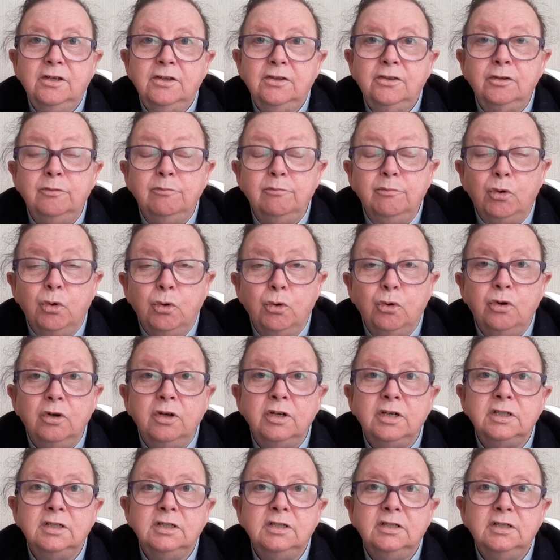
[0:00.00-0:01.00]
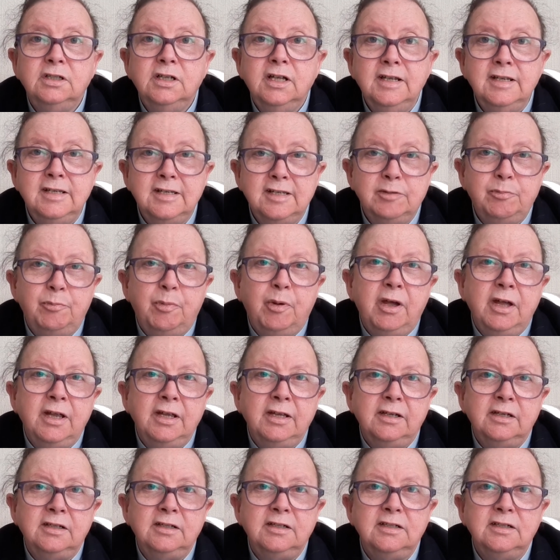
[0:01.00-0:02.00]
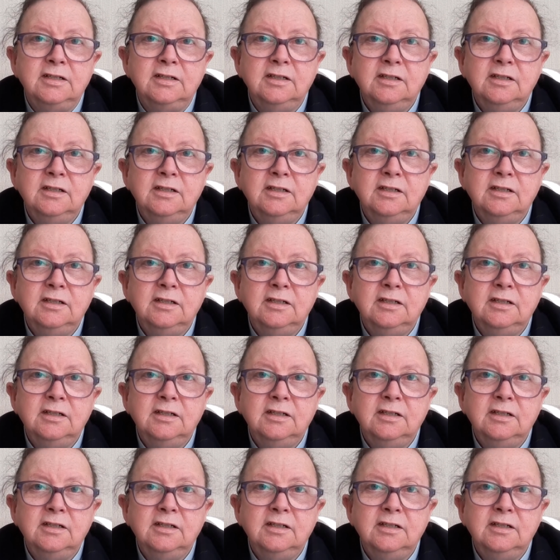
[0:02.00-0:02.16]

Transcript: the more inspired